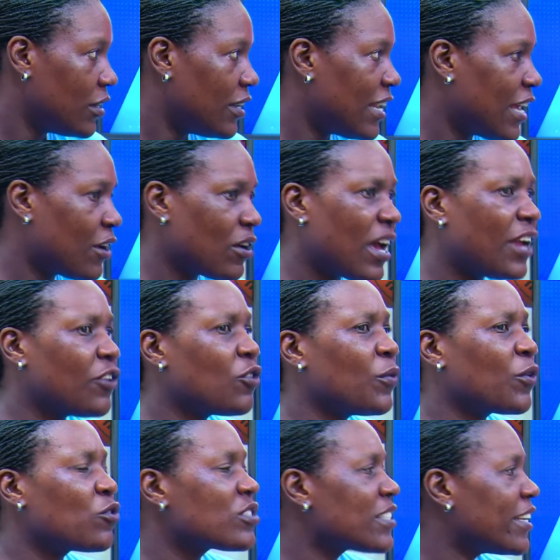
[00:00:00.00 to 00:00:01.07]
Like, I know we
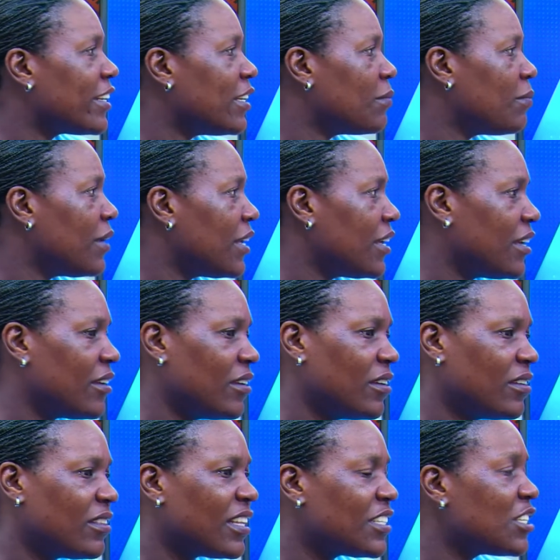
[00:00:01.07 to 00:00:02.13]
constantly play
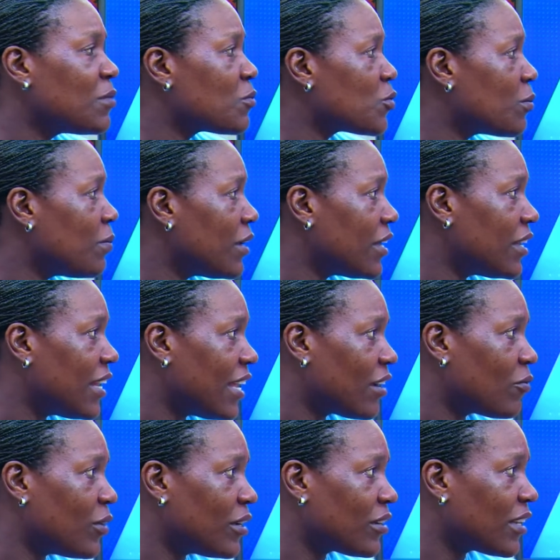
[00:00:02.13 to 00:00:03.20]
the teams we play, like
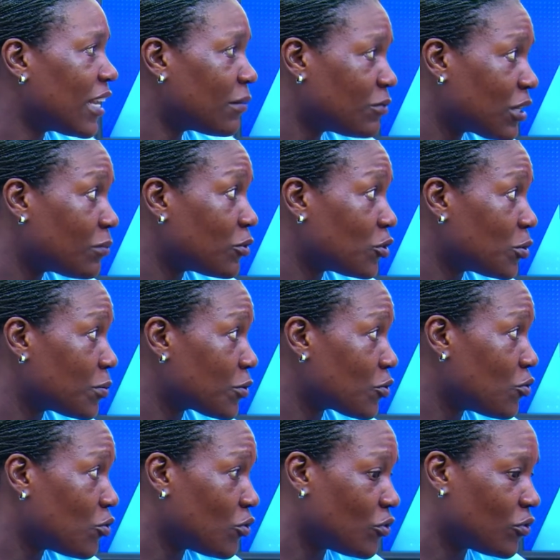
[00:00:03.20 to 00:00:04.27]
when club championships
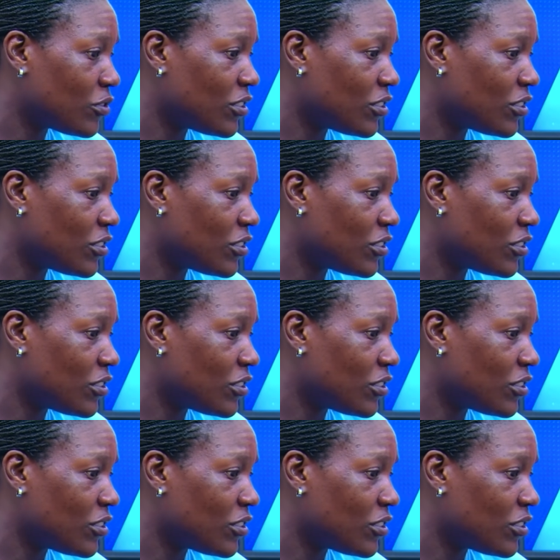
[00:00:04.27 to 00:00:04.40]
go,